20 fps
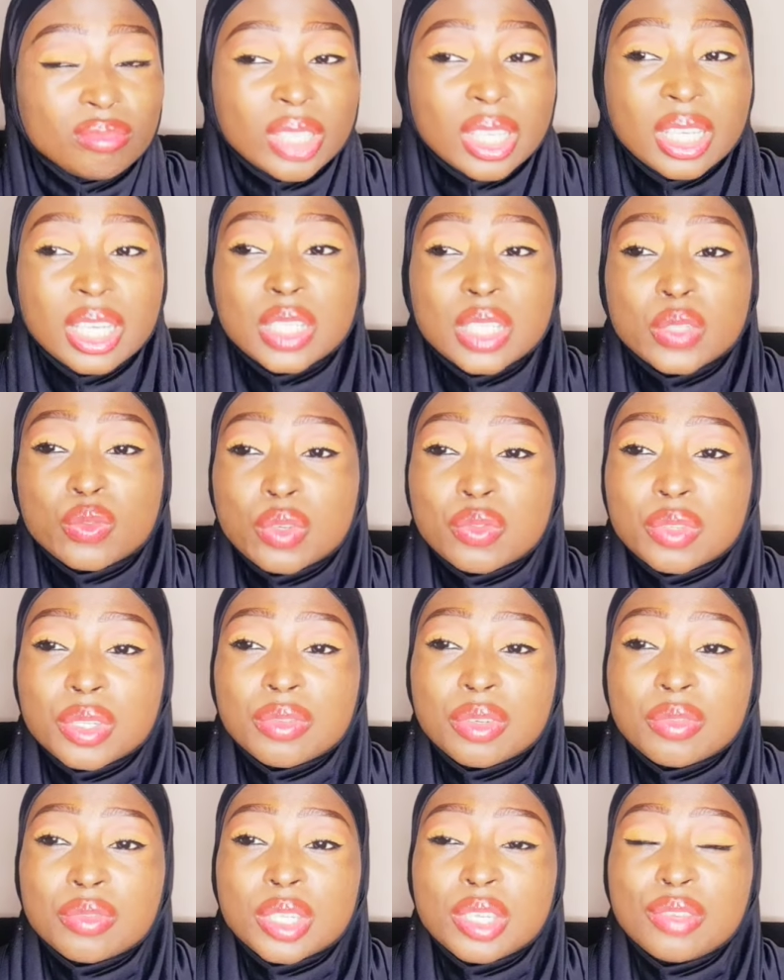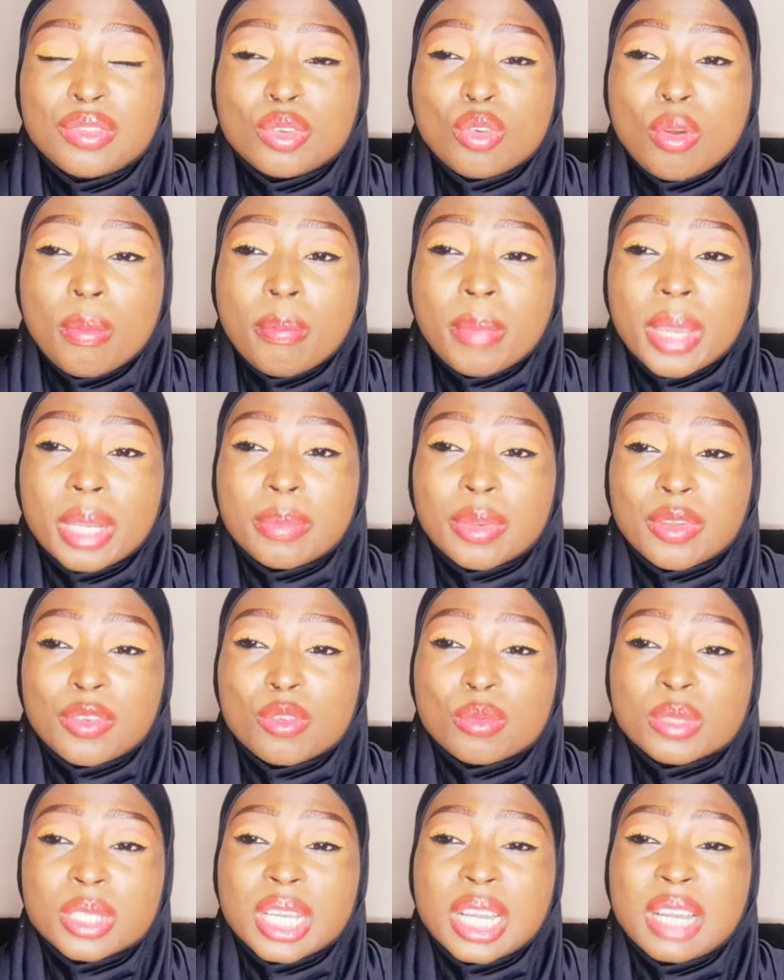It's 50-50. If you don't mind
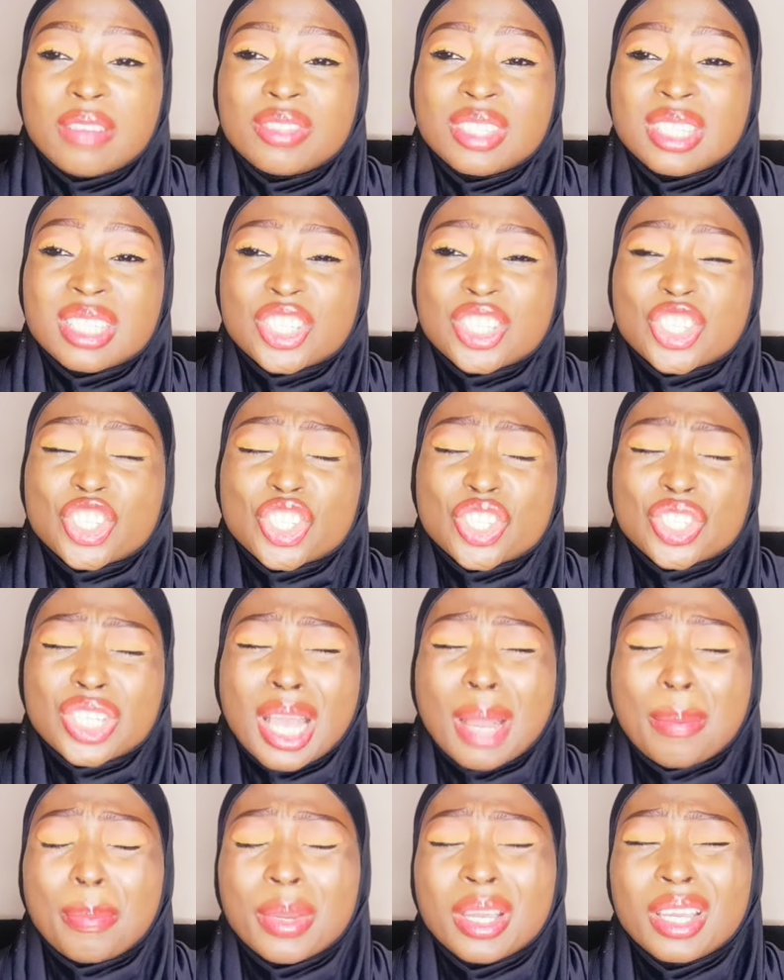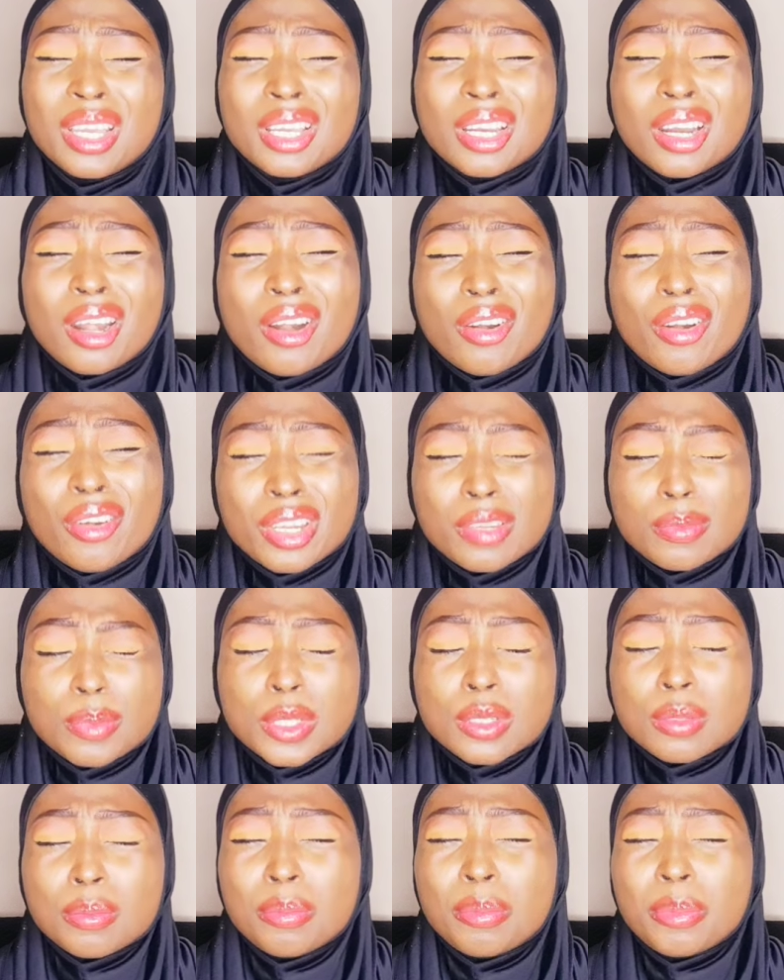perfumes that have this sharp,
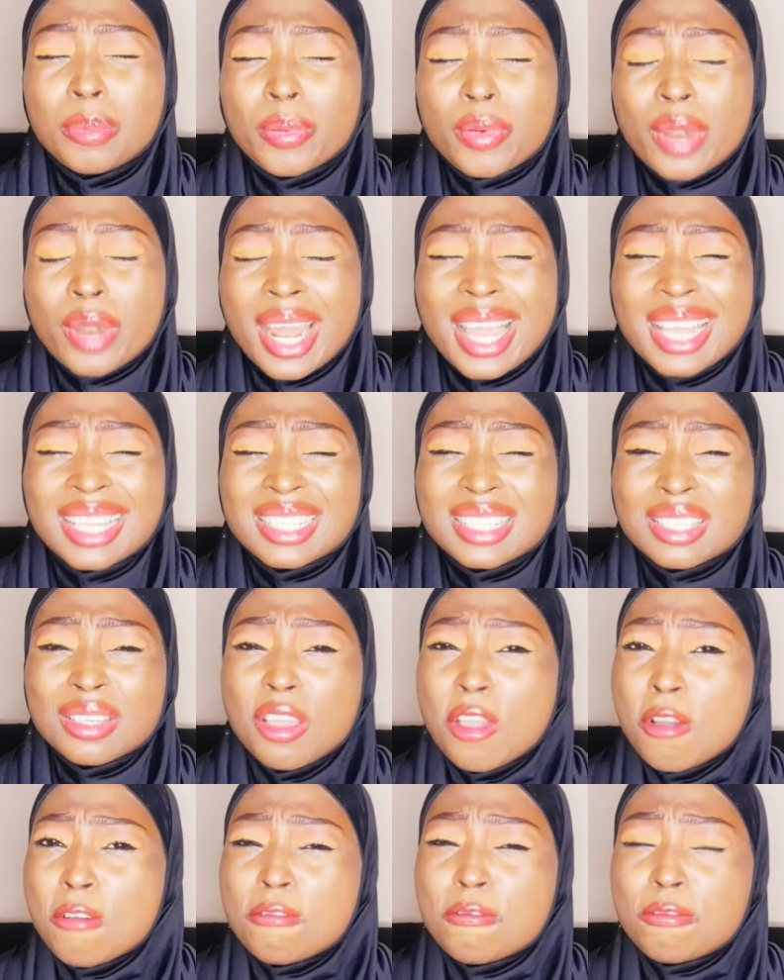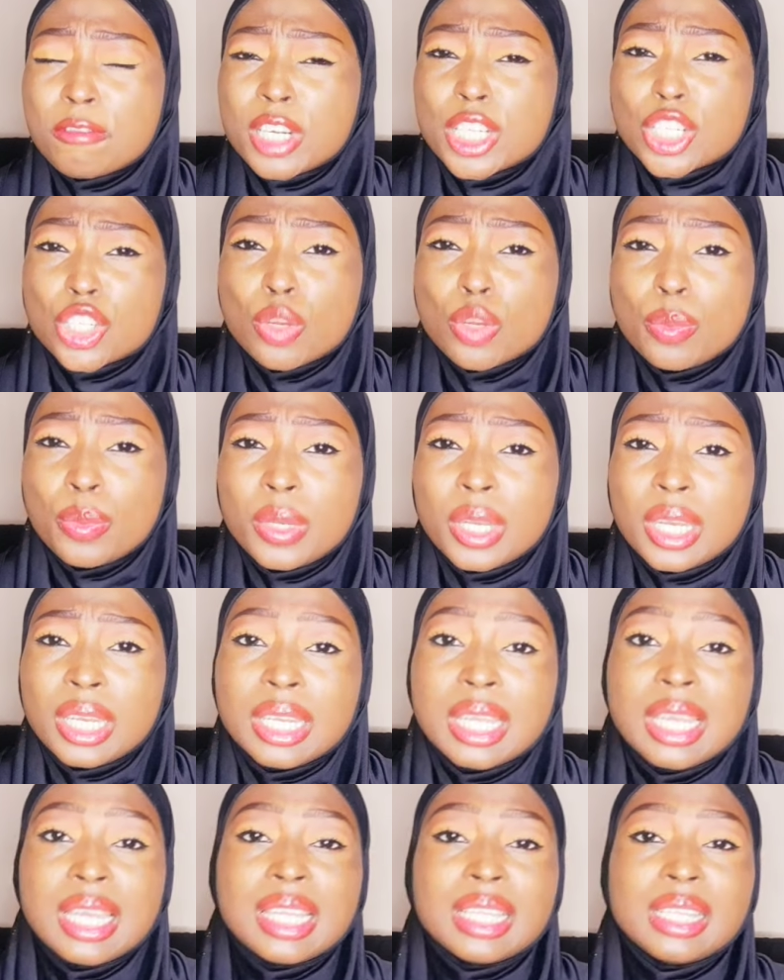crisp, bright, fresh
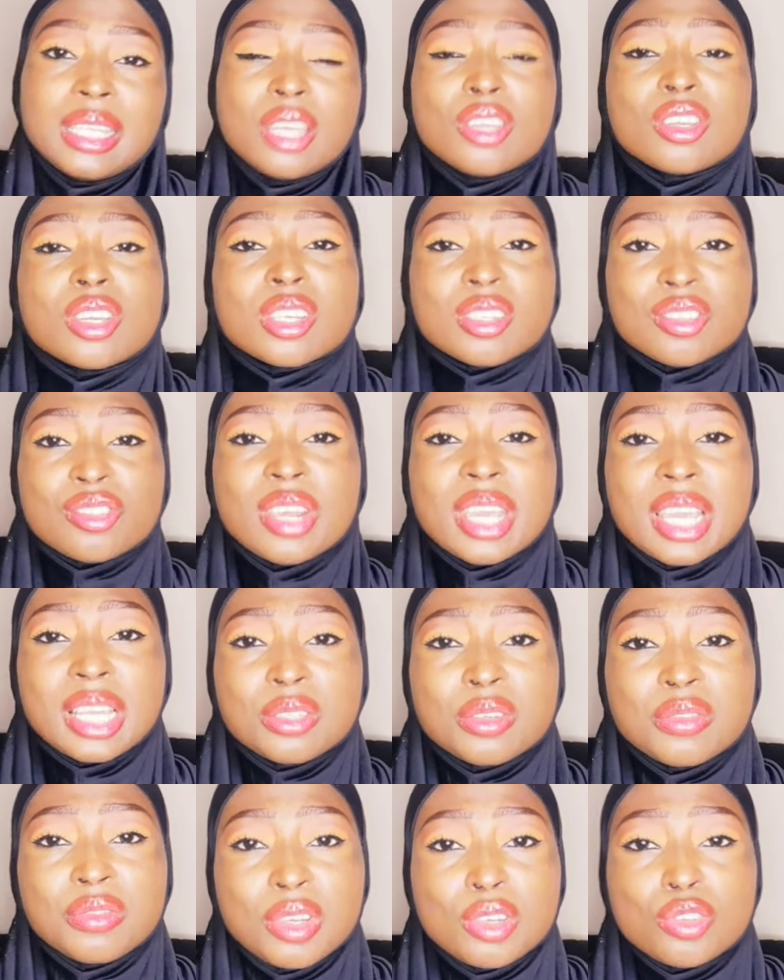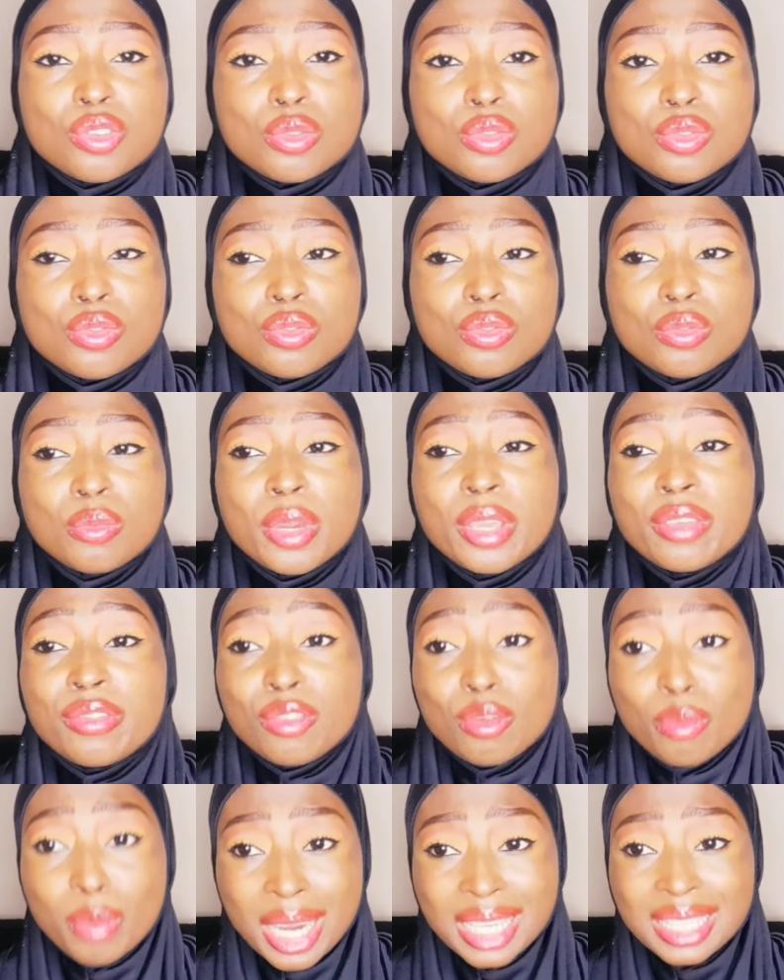opening, then you can try Art of Nature too. But if
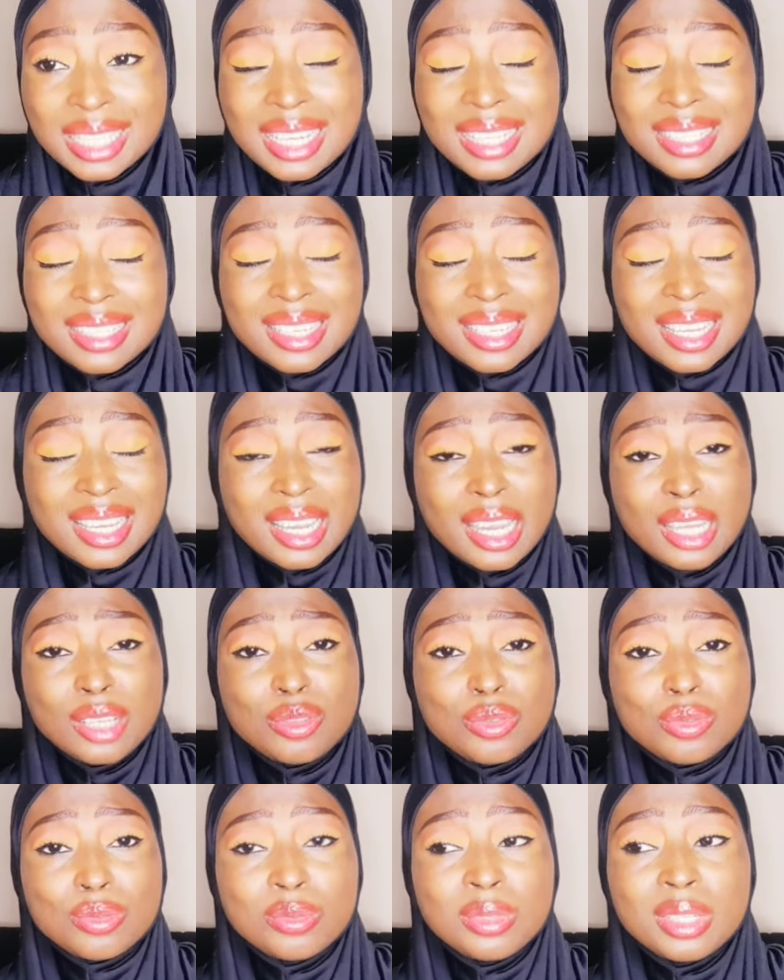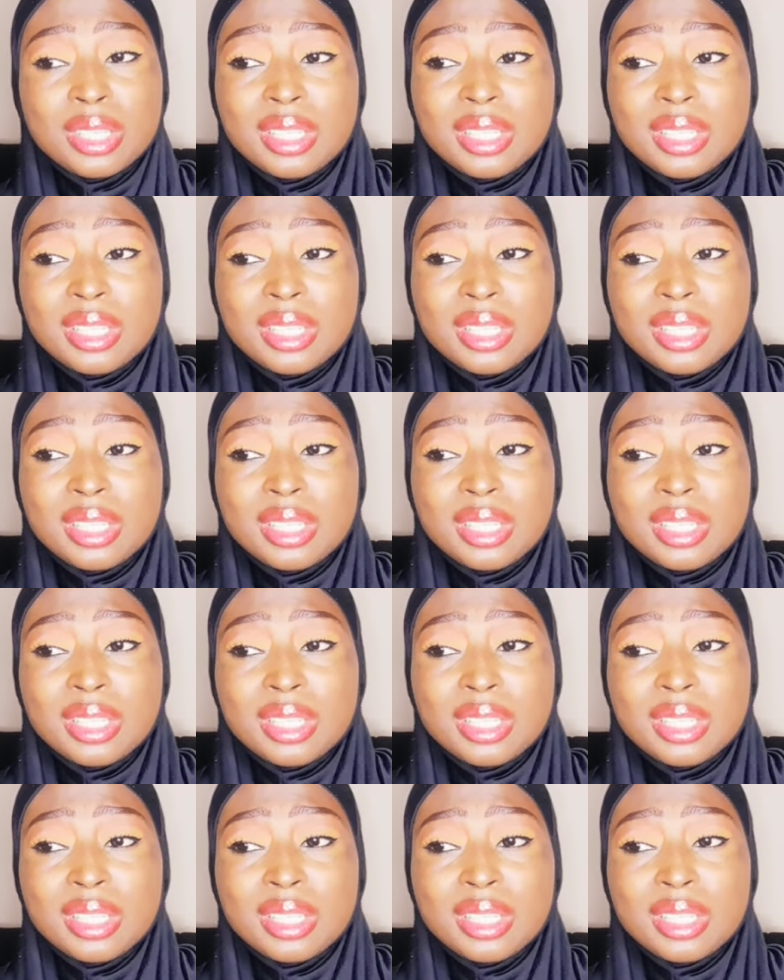you mind that, like I do,